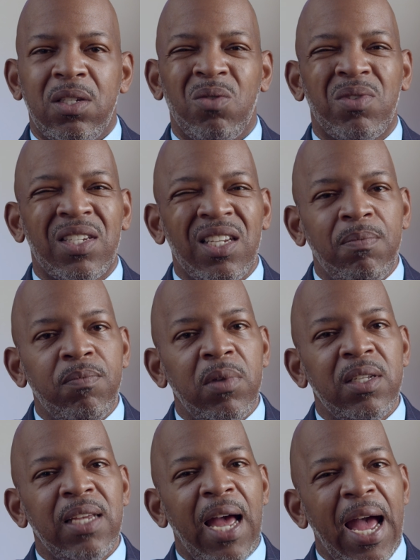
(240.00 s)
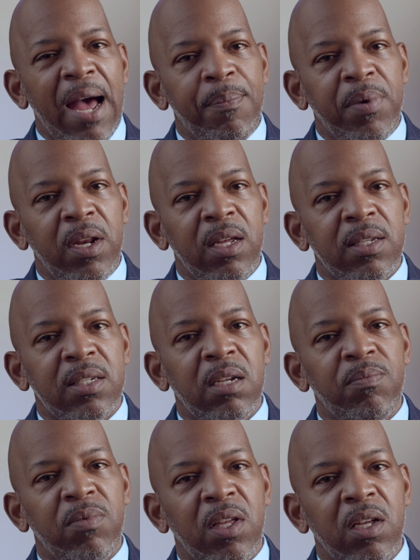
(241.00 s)
So something's happening,
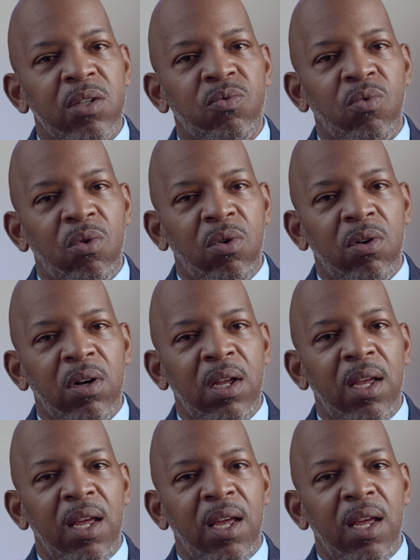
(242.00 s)
something is wrong.